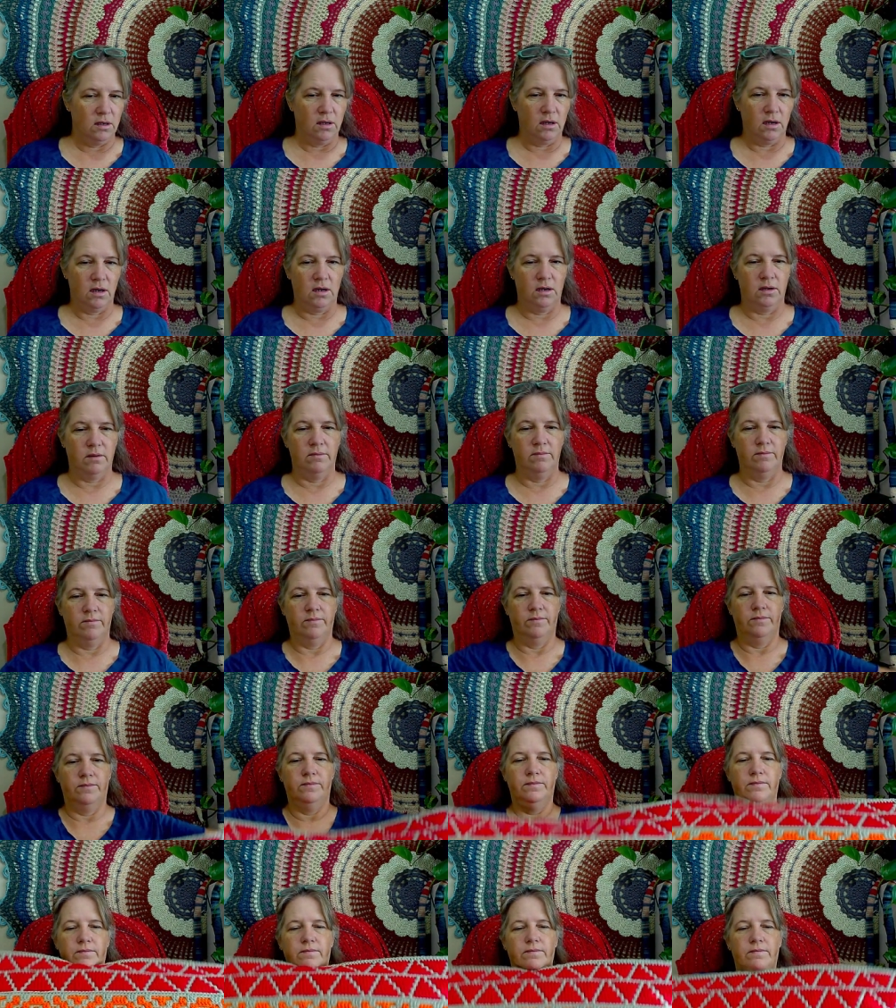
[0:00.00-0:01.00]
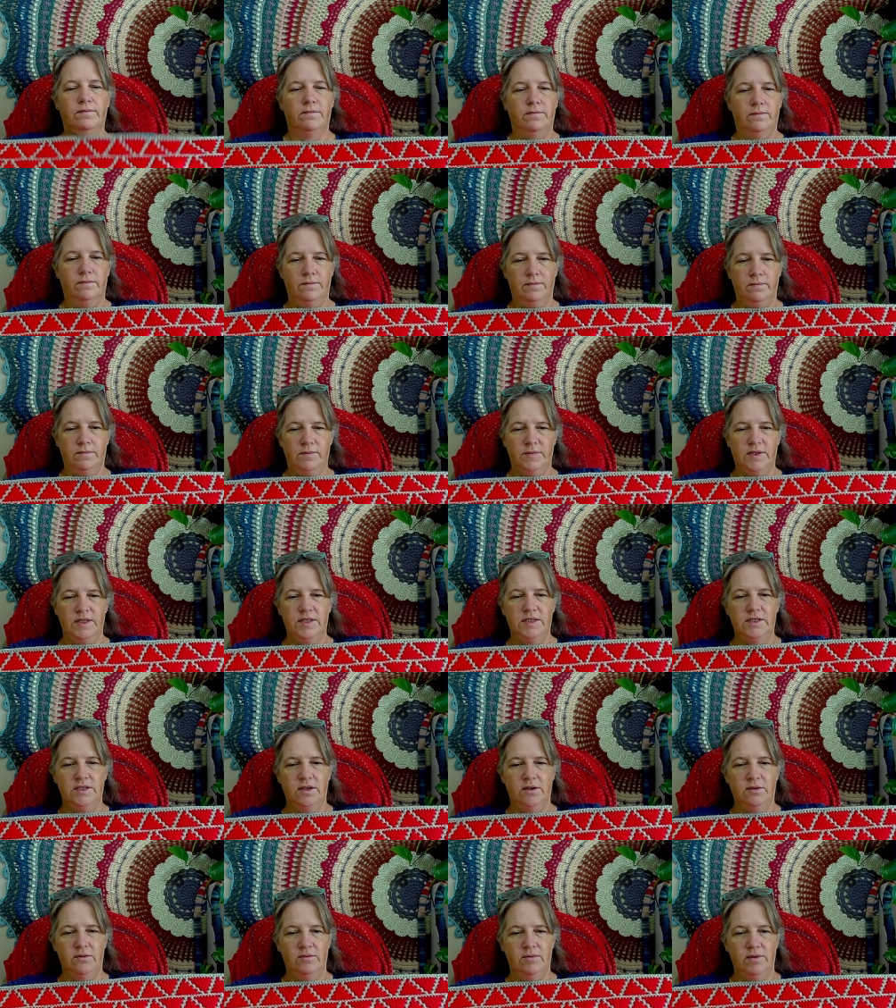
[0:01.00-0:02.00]
Um,
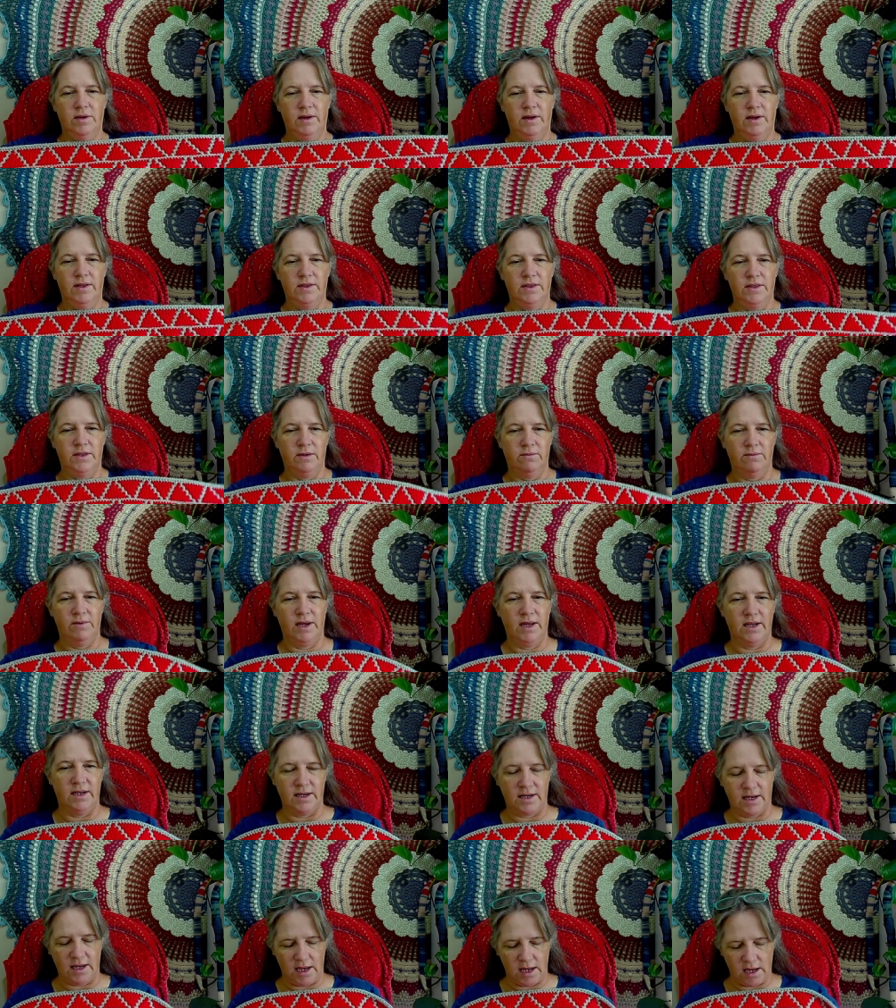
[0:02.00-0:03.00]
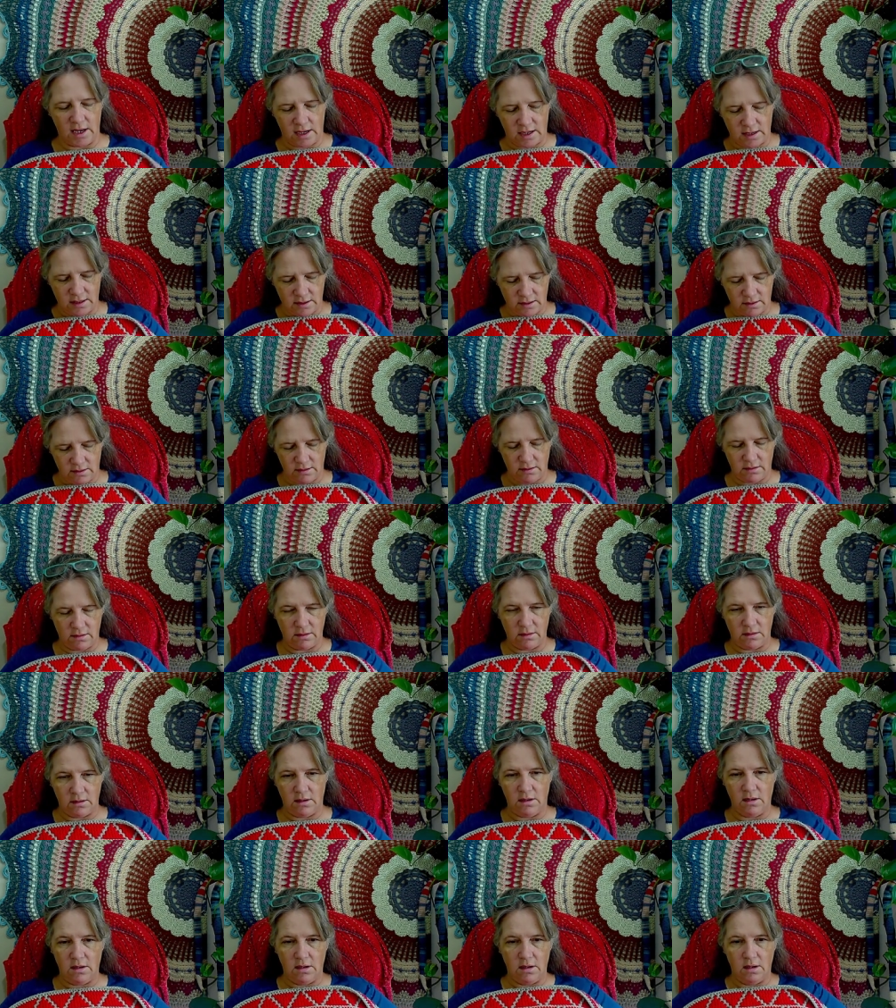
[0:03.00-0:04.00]
so we got the red again,
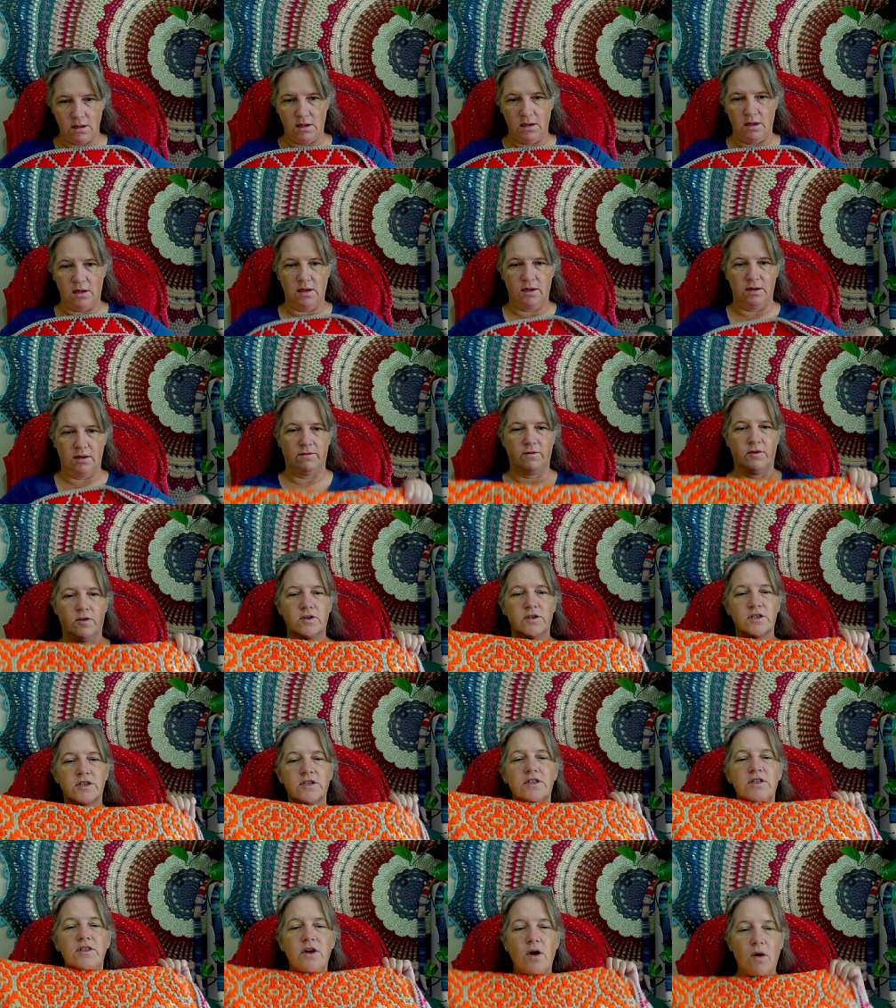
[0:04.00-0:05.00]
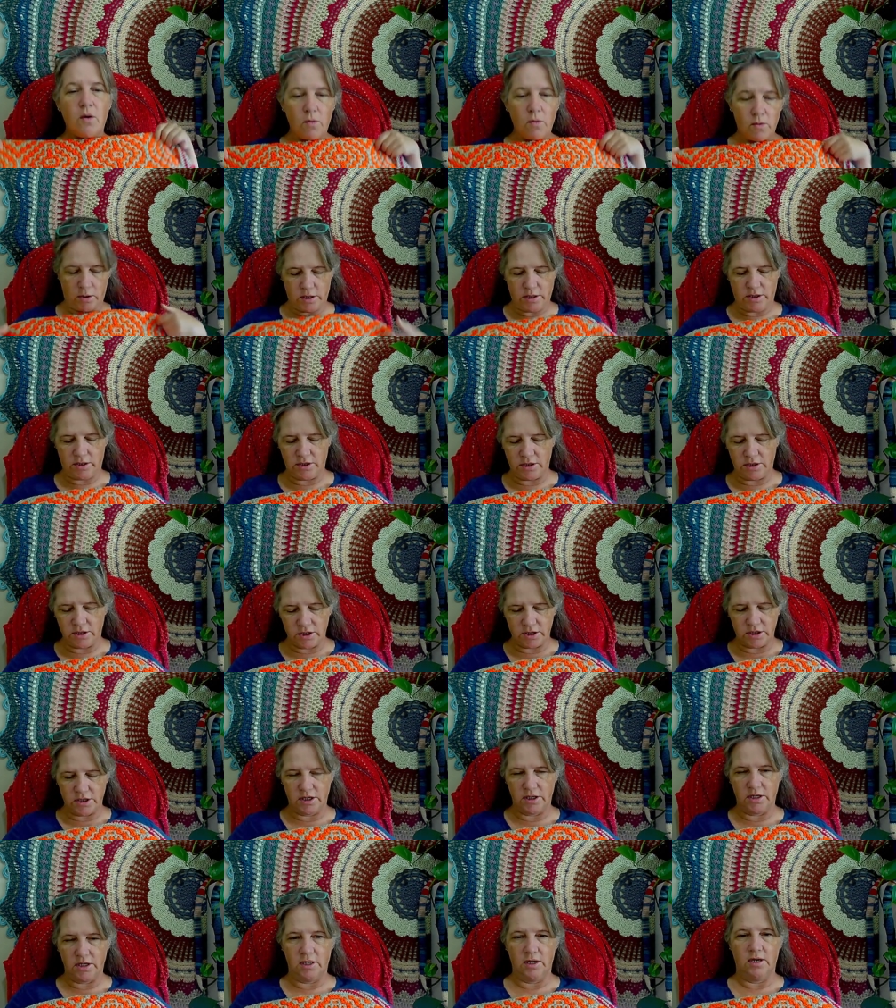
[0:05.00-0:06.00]
and of course the
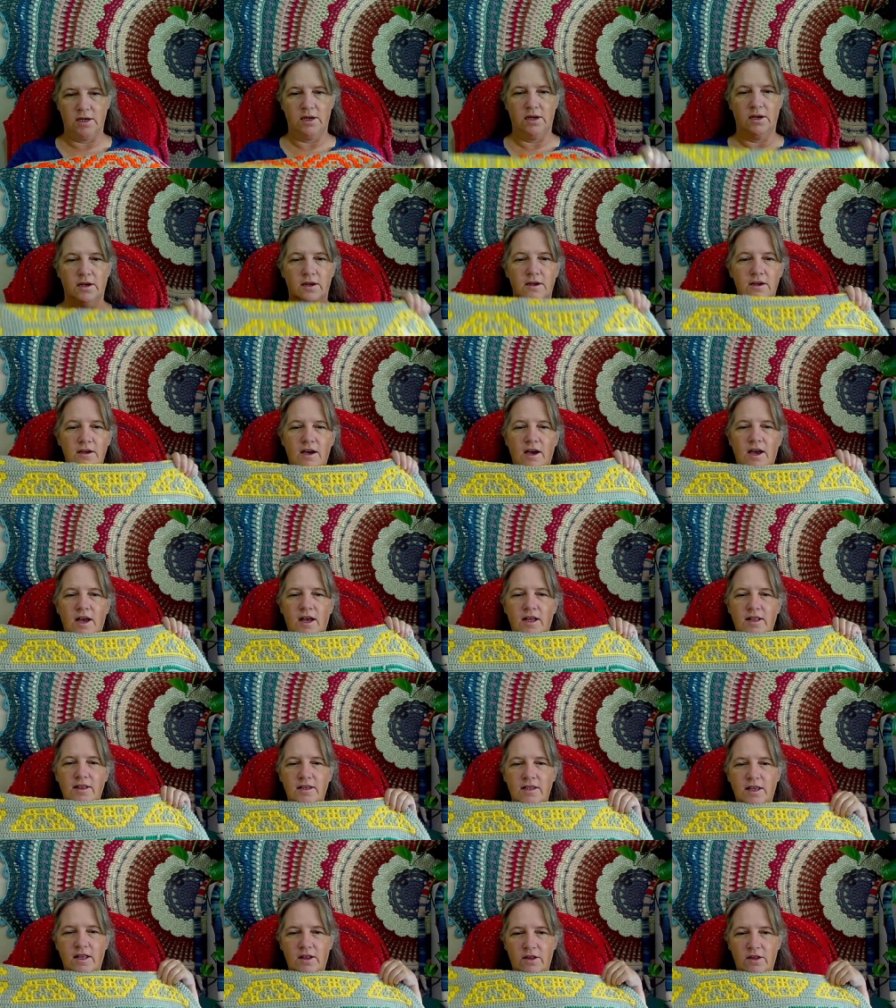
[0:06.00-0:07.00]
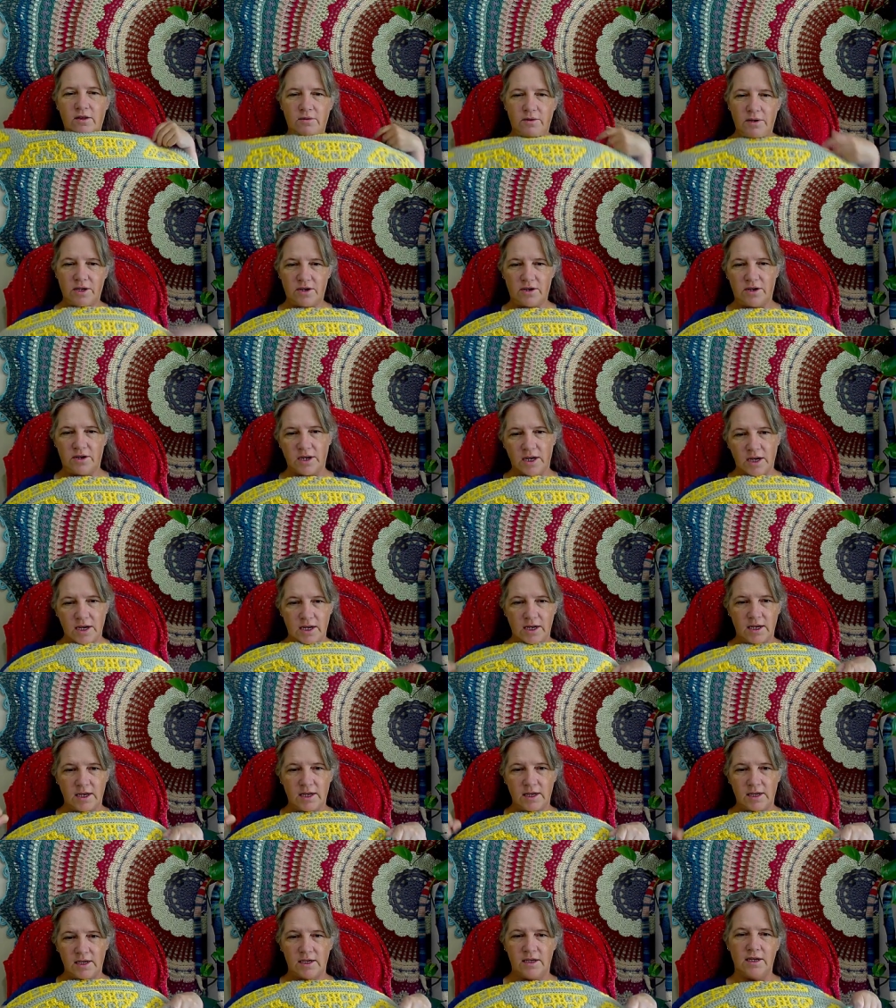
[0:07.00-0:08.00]
orange and the yellow and
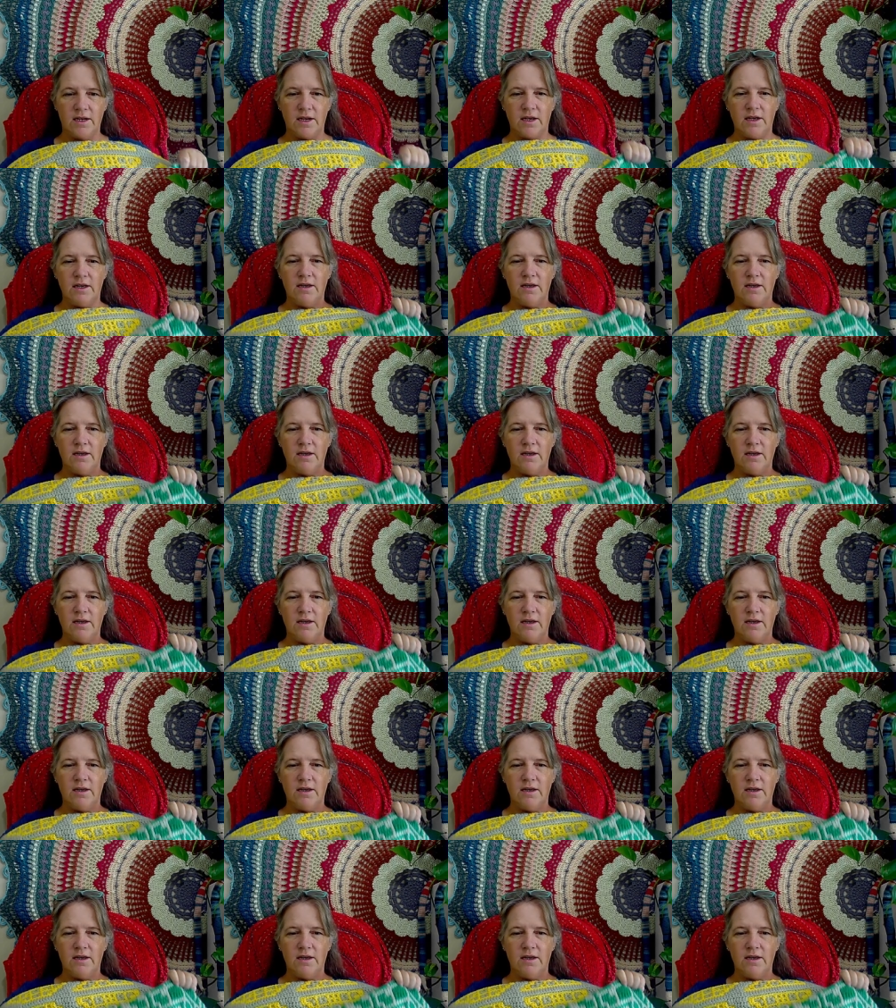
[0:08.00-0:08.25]
green,